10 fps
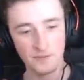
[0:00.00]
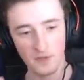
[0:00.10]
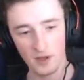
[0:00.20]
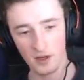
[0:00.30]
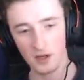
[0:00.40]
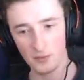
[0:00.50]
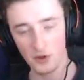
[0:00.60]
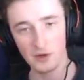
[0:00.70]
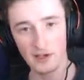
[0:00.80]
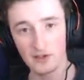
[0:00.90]
uh,
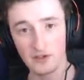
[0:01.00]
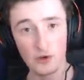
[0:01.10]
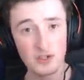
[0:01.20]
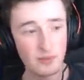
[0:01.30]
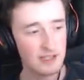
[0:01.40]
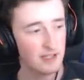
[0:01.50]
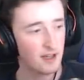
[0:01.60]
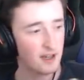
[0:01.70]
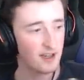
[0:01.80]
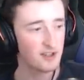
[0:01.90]
is known to be
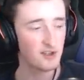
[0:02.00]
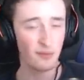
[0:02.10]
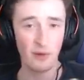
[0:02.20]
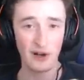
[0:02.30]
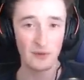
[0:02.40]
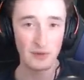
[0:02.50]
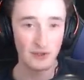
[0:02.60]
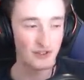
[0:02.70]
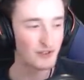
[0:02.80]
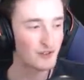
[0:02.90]
a, a bug
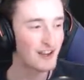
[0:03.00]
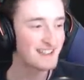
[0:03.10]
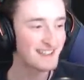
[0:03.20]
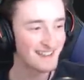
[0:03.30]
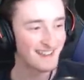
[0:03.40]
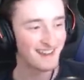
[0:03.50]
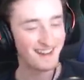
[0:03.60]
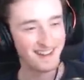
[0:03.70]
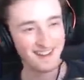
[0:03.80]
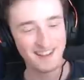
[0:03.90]
abuser already.
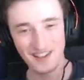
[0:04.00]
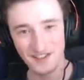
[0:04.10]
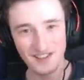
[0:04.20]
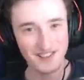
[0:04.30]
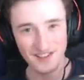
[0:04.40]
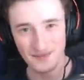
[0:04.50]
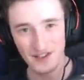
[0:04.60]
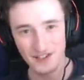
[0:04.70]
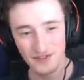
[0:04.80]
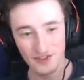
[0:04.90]
Uh, is isn't
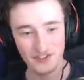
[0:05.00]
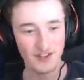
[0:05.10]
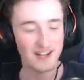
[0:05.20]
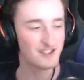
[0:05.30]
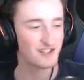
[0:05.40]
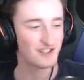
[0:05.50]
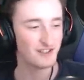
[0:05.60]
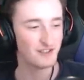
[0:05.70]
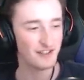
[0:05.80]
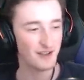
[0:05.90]
much of a stretch to
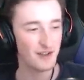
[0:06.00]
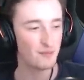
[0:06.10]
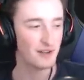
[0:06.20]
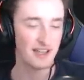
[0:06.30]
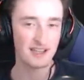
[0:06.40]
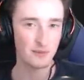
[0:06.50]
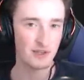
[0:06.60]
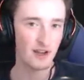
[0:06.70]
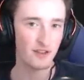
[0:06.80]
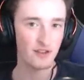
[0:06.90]
you know implicate him
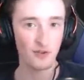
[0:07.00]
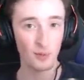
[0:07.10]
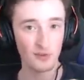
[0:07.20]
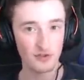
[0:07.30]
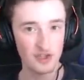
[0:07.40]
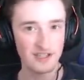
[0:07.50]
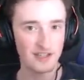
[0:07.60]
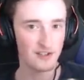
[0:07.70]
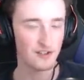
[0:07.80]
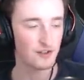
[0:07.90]
in other forms of
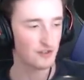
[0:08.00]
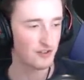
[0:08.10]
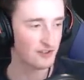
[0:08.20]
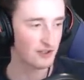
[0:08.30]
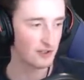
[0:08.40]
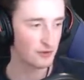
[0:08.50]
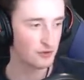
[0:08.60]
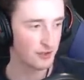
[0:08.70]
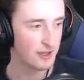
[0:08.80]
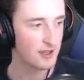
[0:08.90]
cheating, such as this
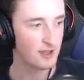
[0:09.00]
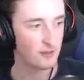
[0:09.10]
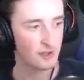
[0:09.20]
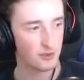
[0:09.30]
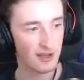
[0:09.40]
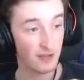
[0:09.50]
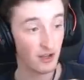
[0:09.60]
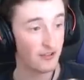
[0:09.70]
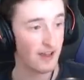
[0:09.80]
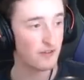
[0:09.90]
collusion, which we have a
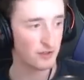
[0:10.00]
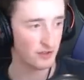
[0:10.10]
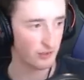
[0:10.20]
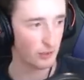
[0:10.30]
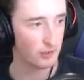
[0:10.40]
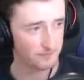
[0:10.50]
lot of evidence for.